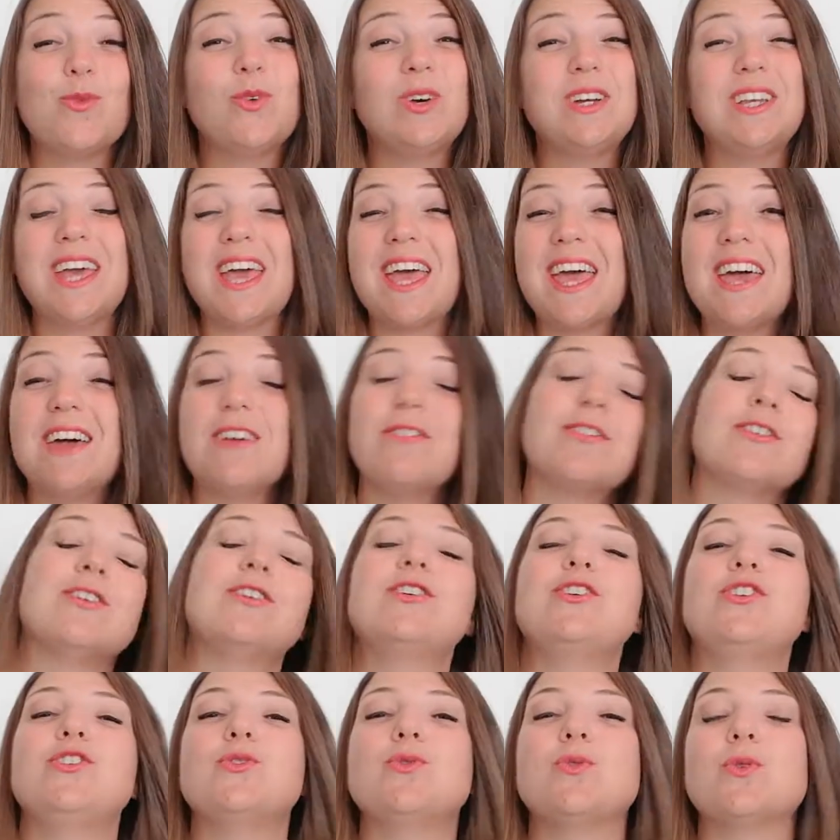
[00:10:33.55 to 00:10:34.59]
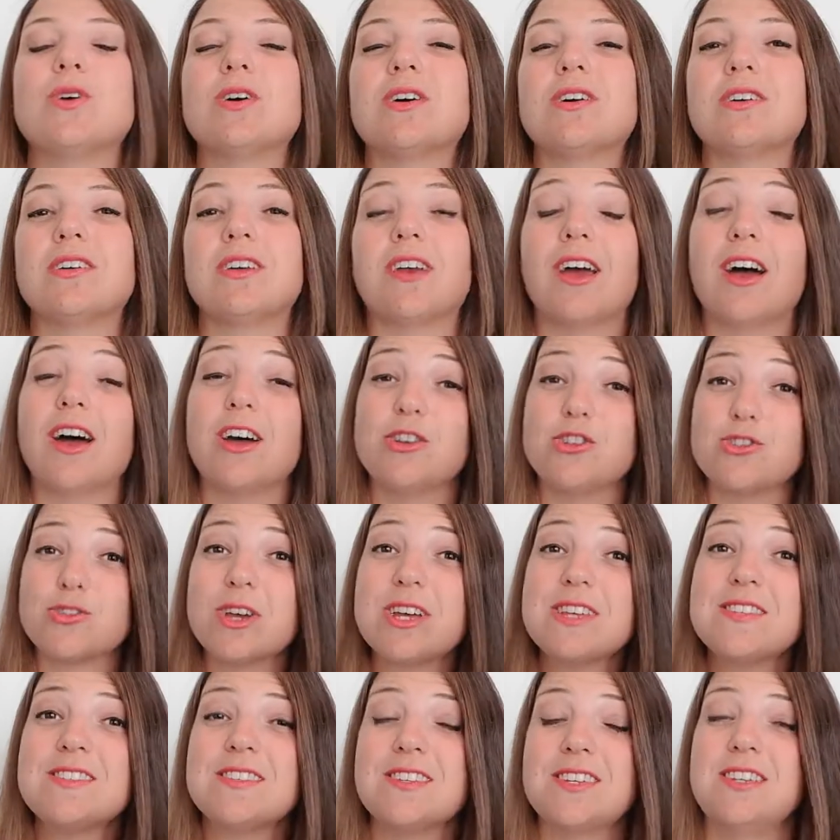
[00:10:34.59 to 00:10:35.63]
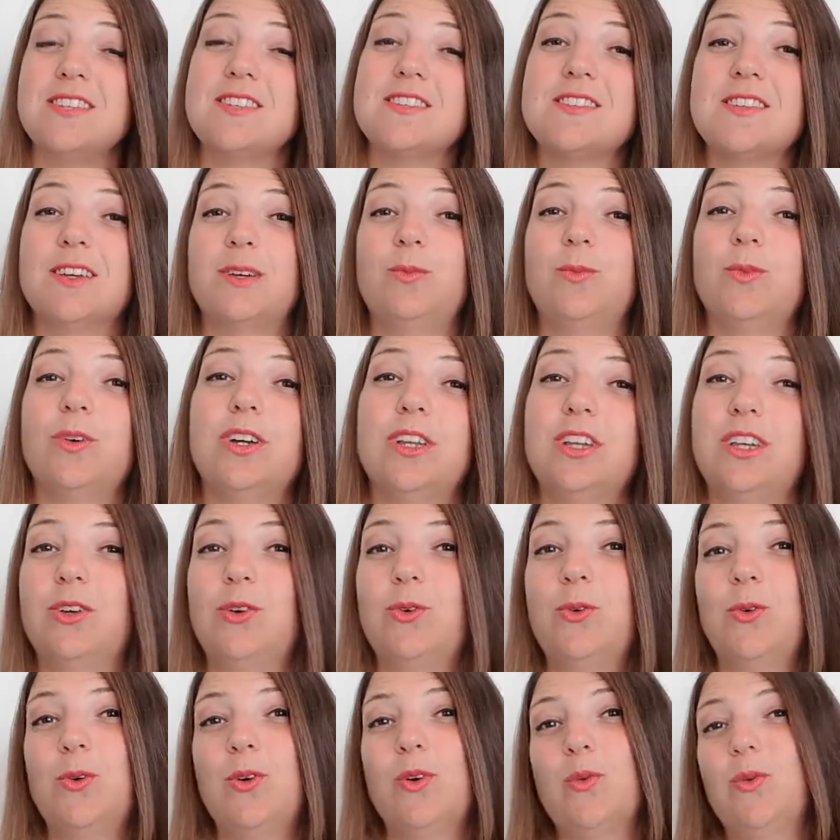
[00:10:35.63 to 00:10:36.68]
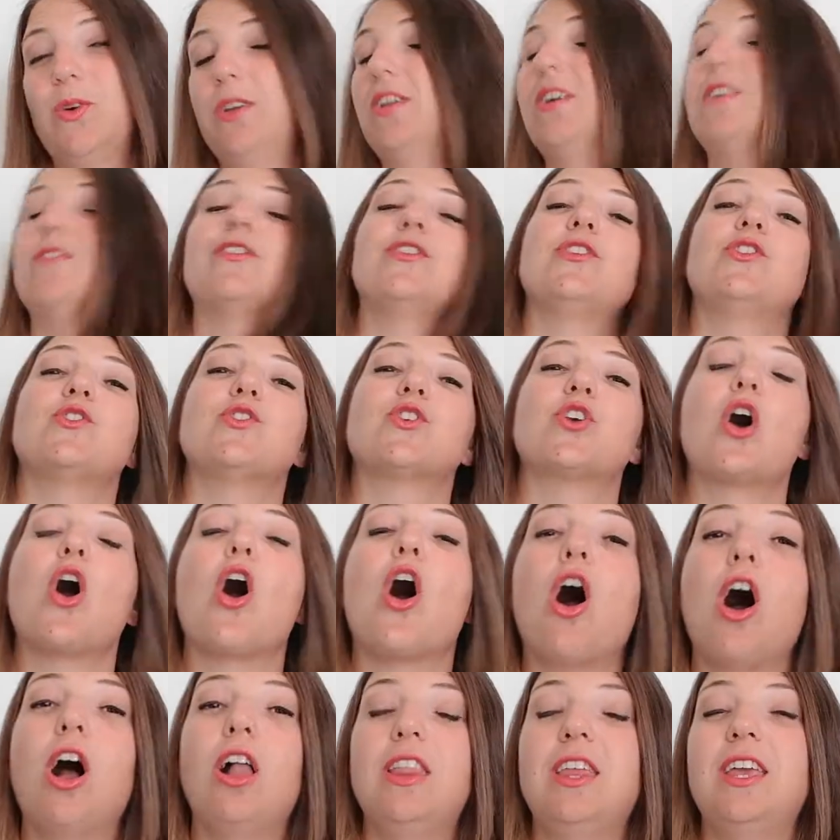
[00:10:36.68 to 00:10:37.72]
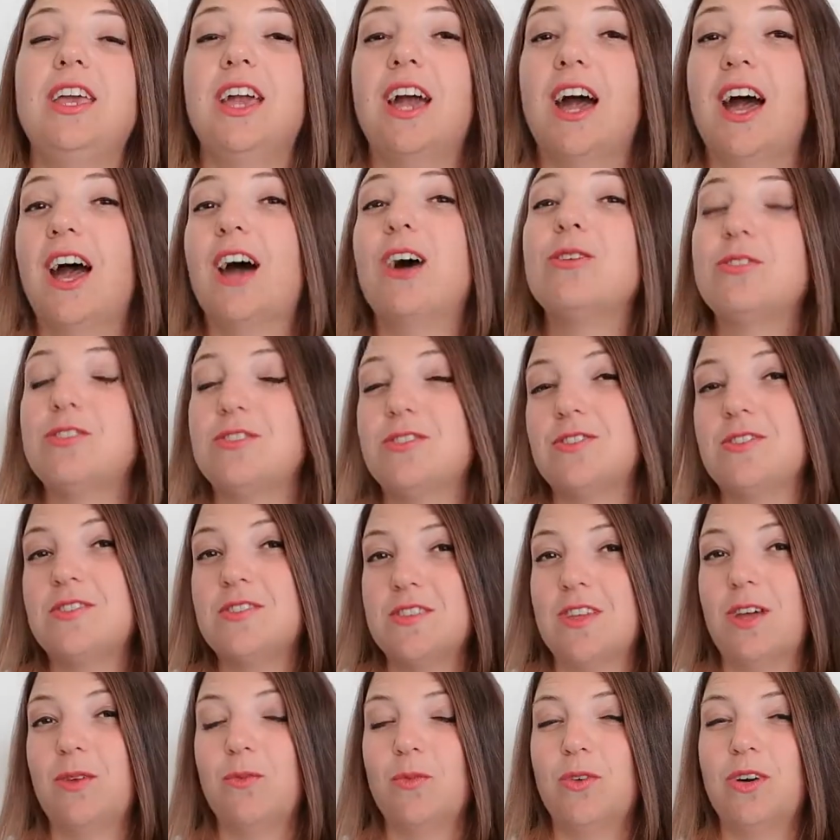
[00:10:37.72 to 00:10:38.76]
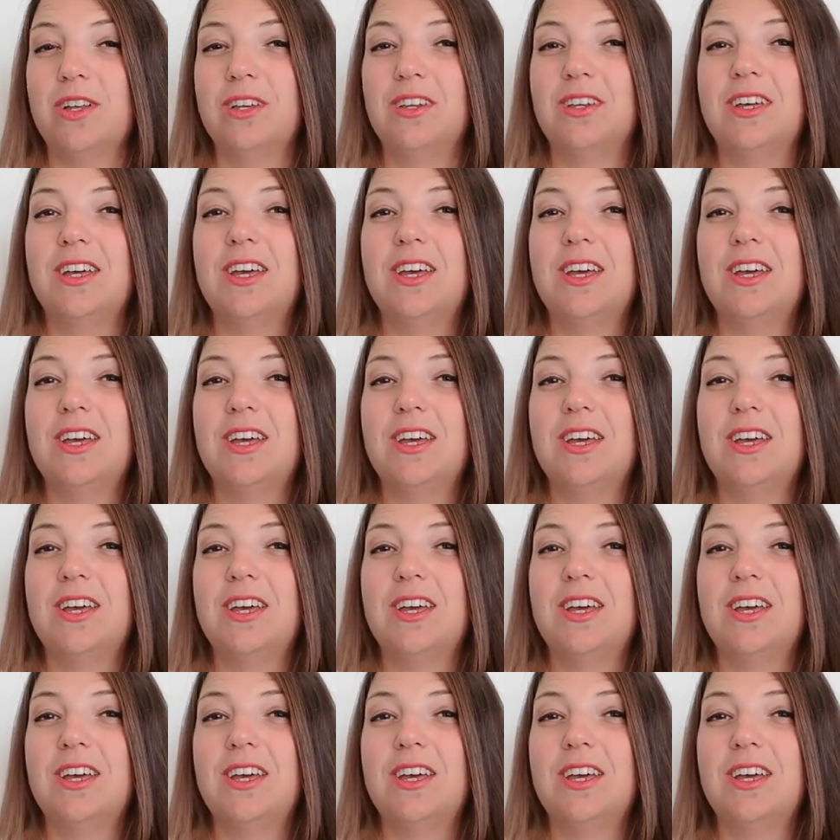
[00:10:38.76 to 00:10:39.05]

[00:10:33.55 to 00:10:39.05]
whenever you are addressing someone or whenever you're calling out to someone.